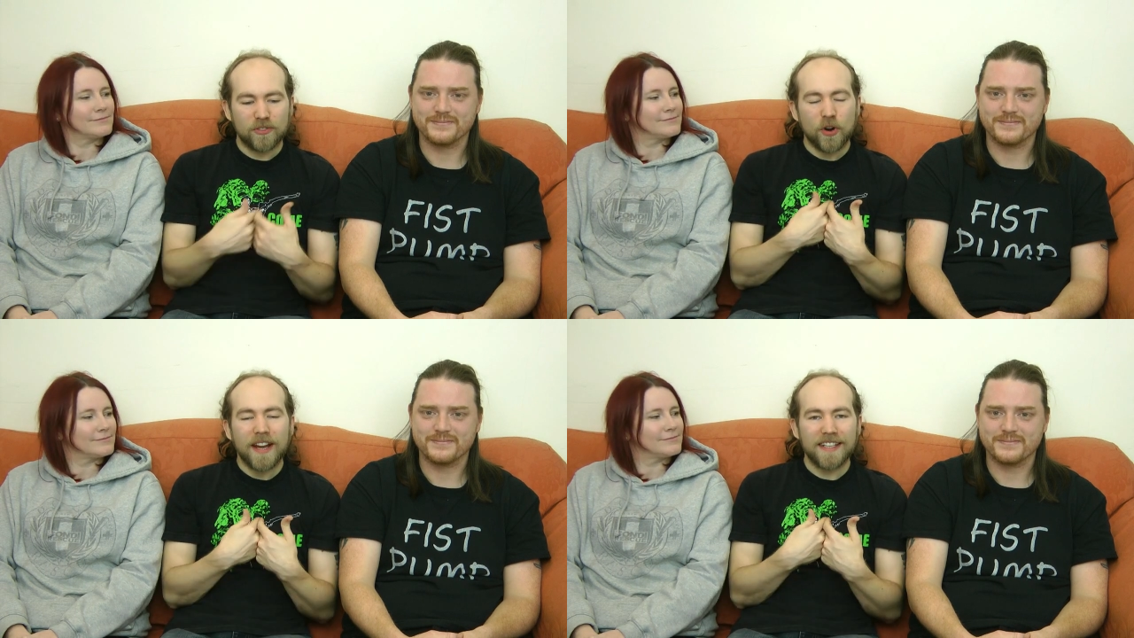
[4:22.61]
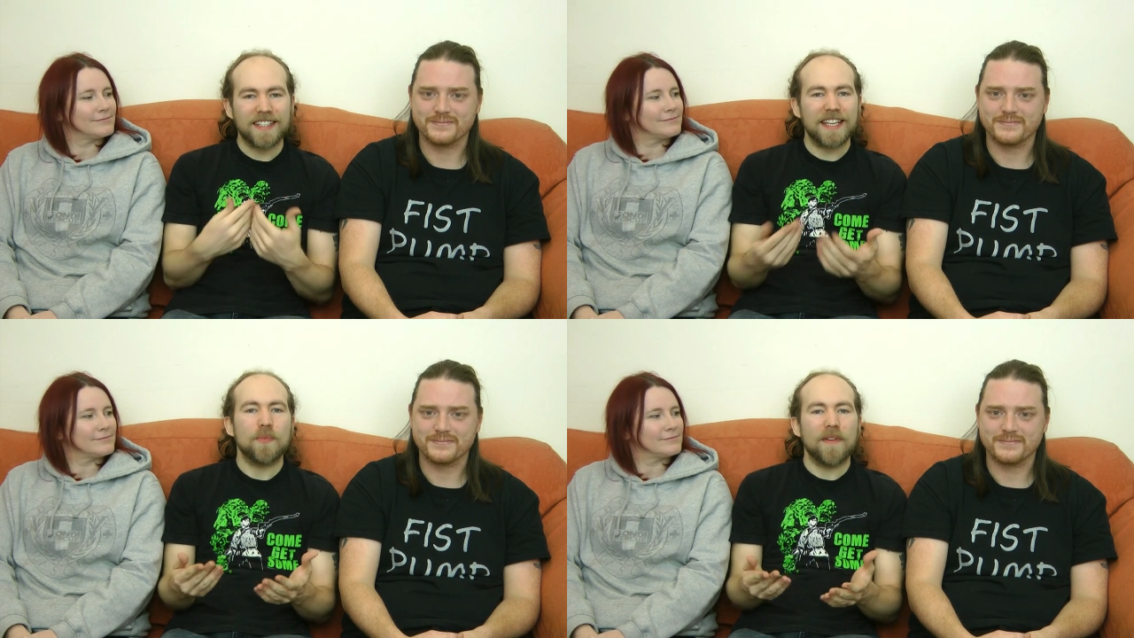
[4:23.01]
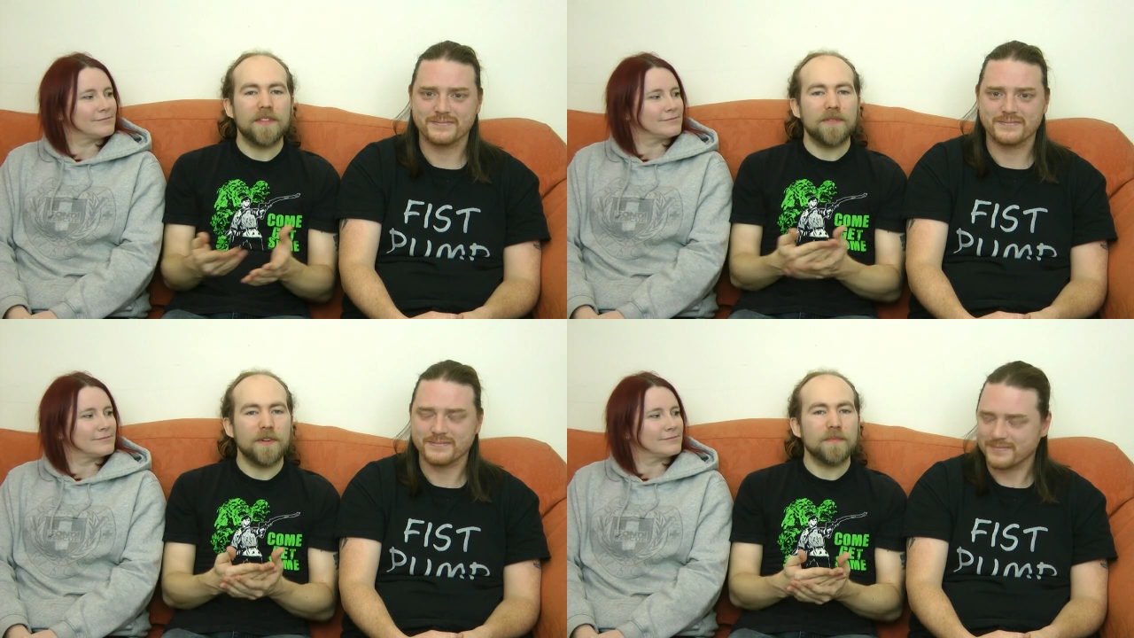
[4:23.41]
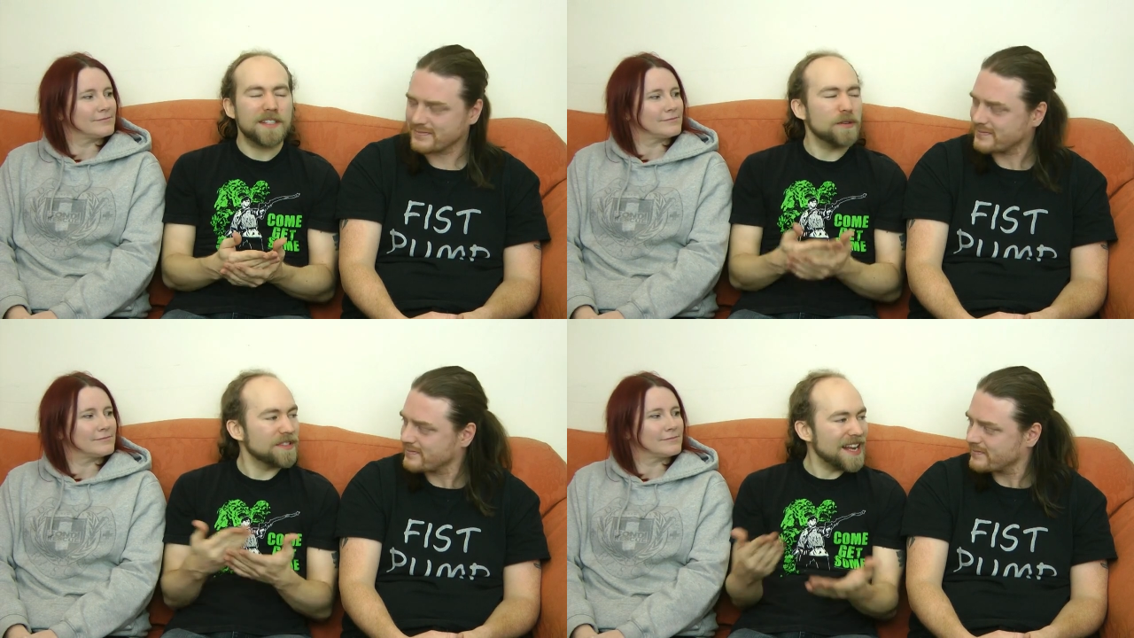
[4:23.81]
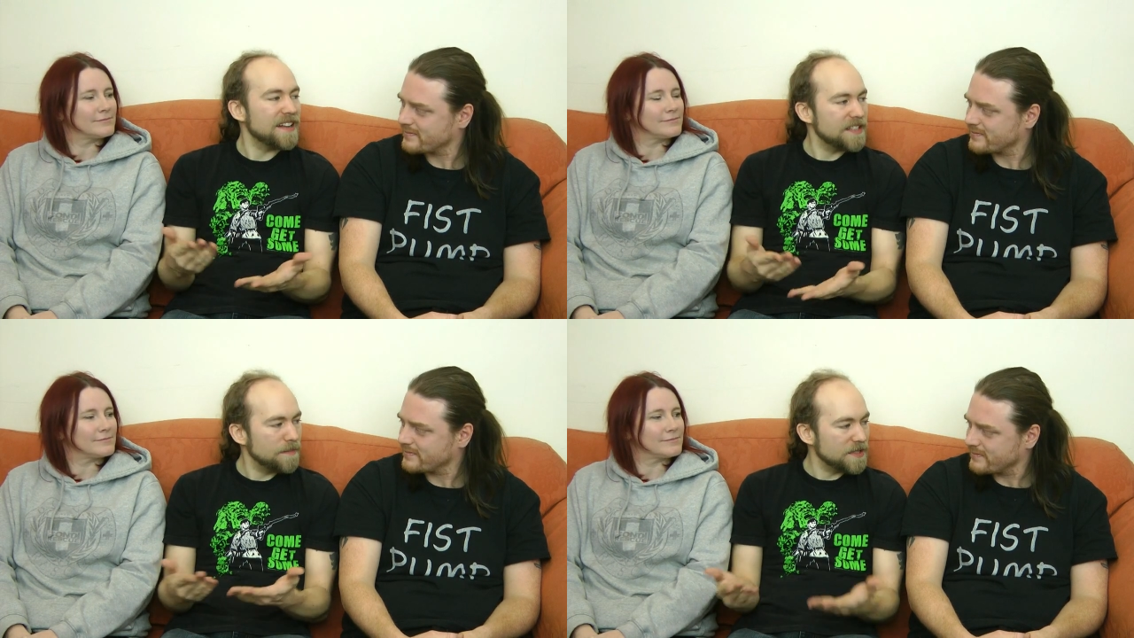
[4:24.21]
Speaker 1: trying to see whether the film still
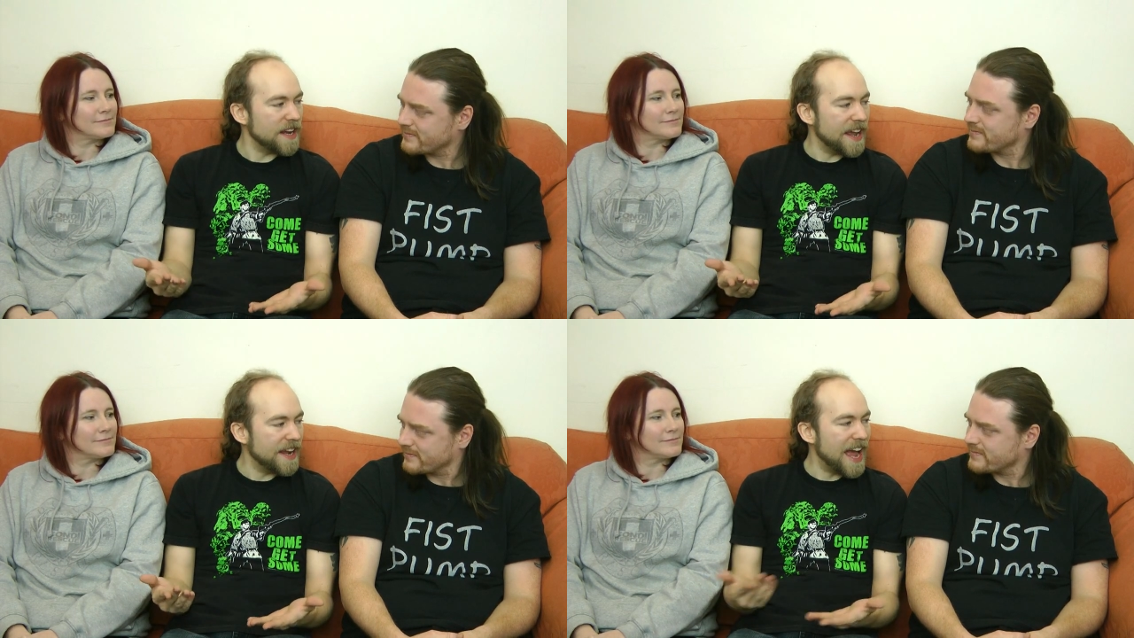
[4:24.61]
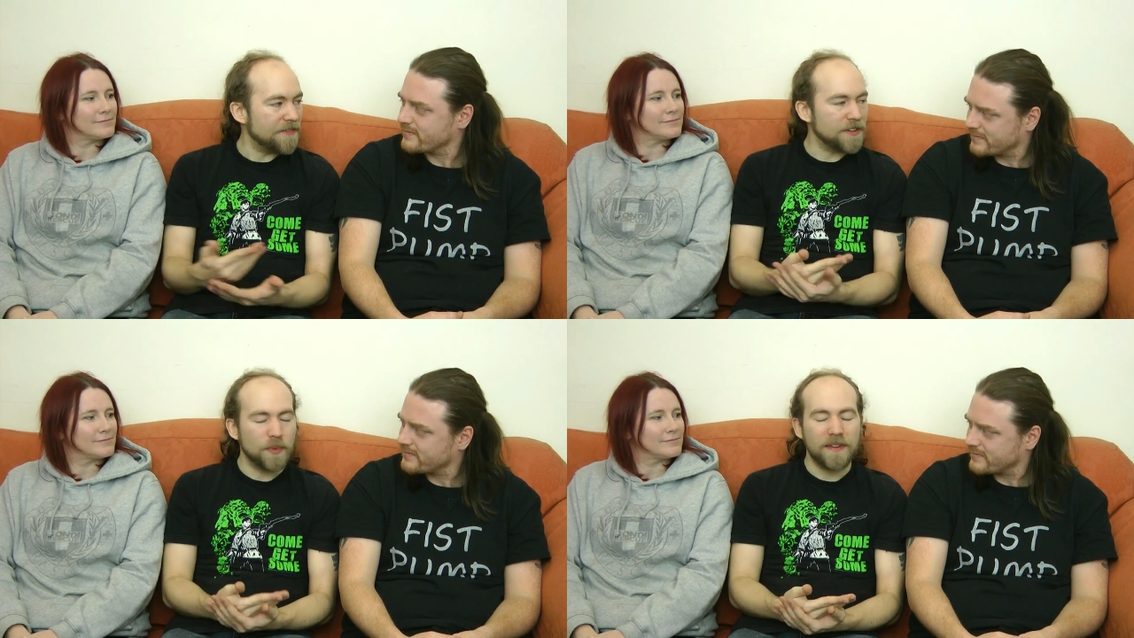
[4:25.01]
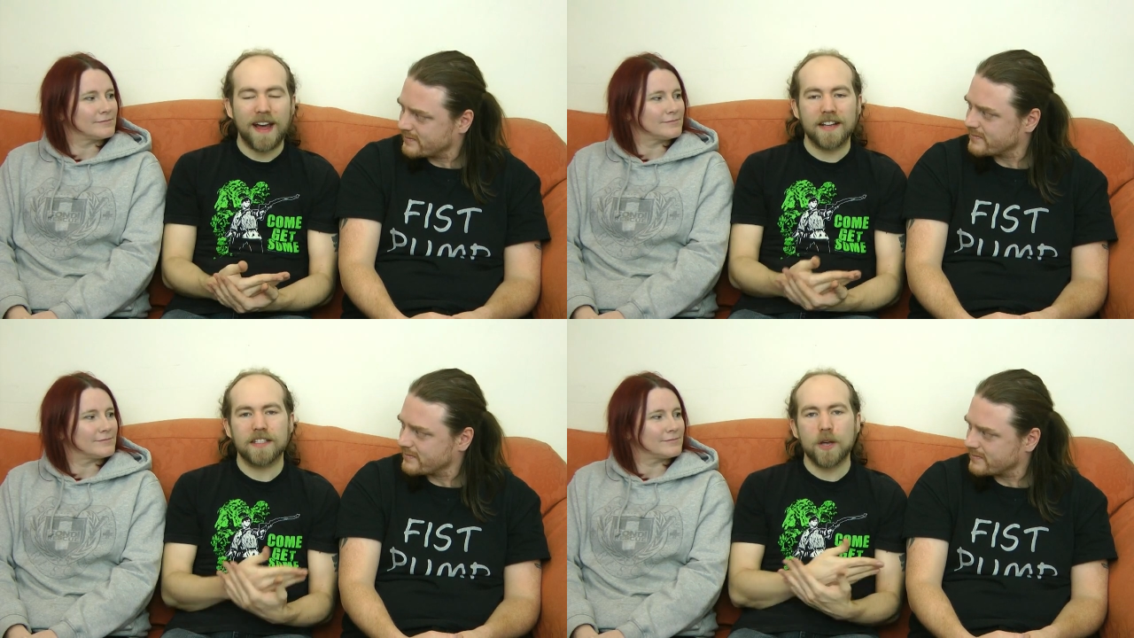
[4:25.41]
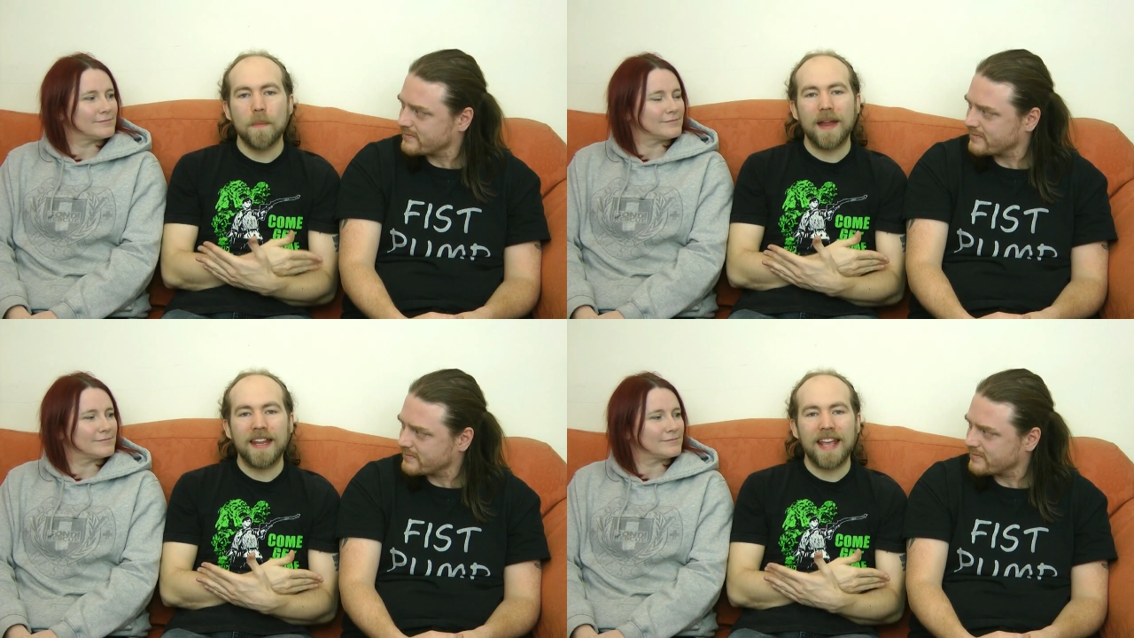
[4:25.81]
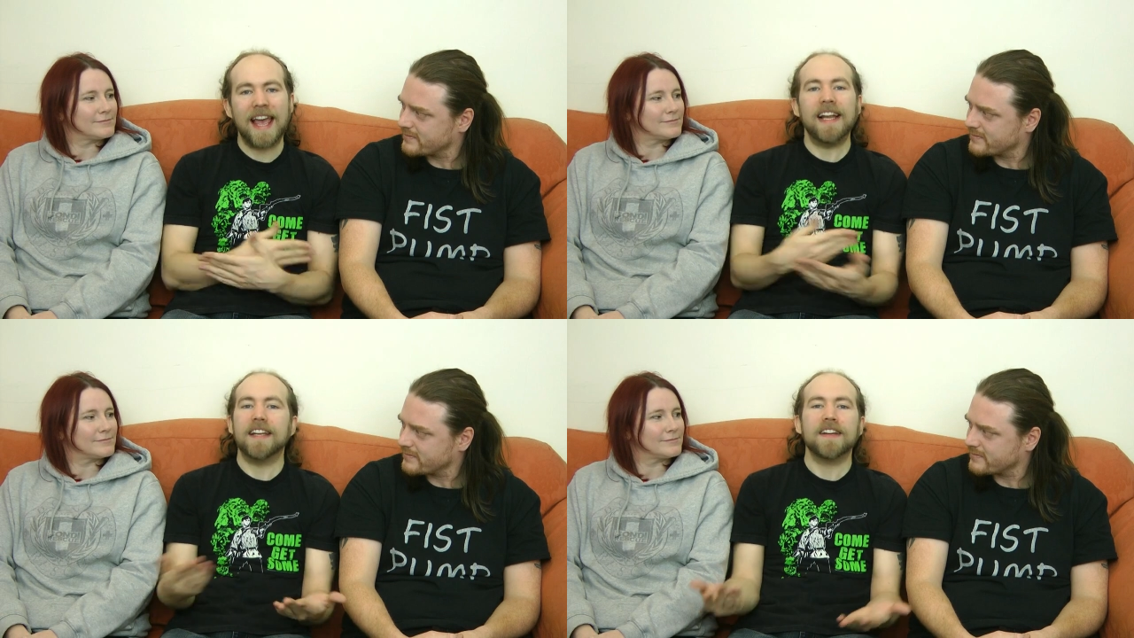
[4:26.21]
stands up today after we've had so many
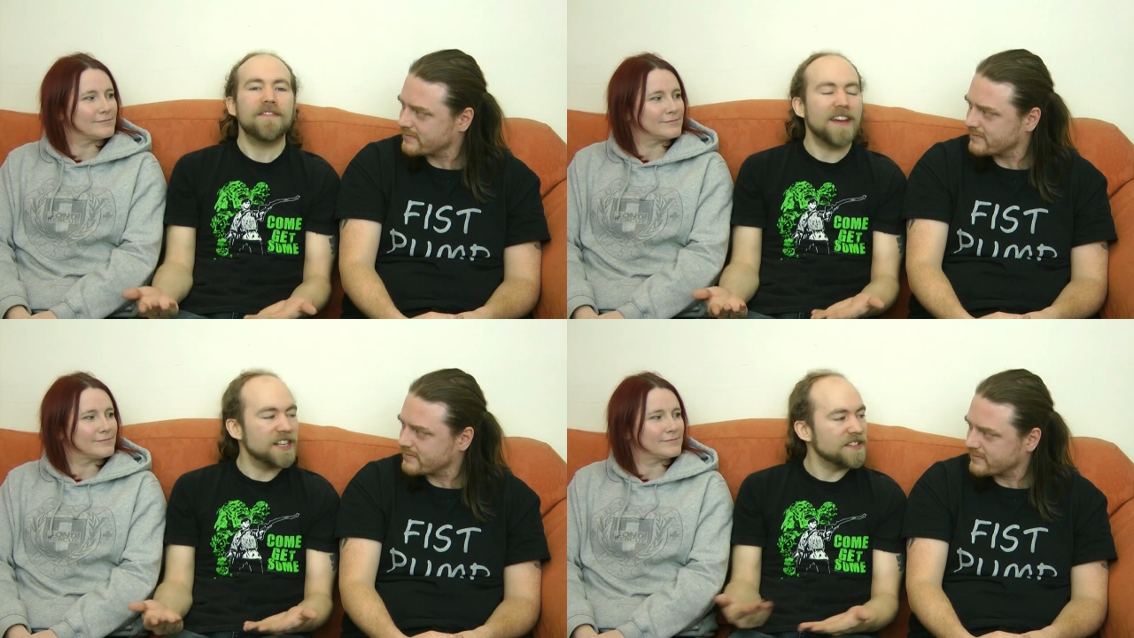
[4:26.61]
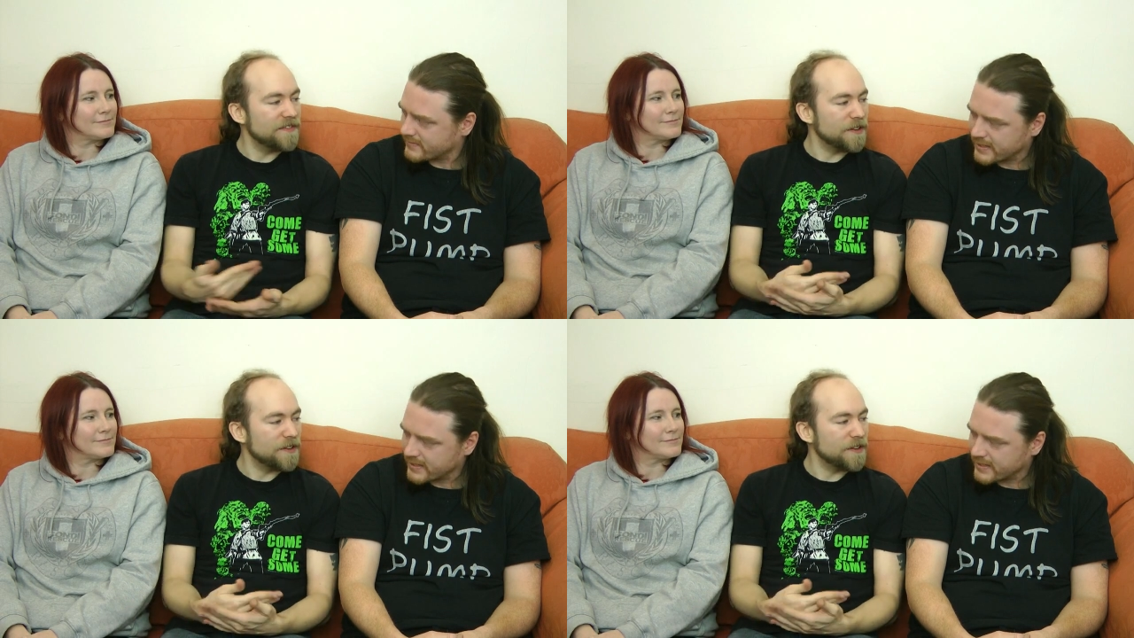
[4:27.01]
alien invasion